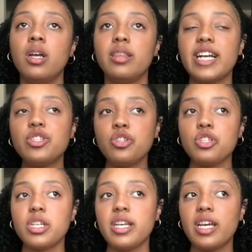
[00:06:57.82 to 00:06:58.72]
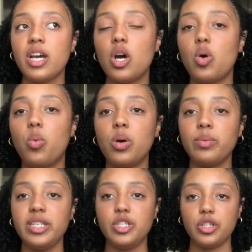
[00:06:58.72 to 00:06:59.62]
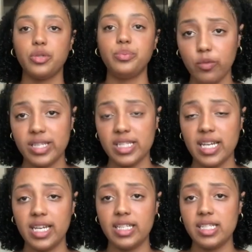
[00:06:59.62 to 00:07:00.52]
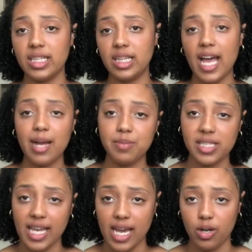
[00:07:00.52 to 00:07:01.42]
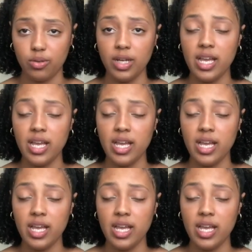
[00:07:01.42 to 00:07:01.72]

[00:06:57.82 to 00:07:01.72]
That's usually what we do. We send labs down.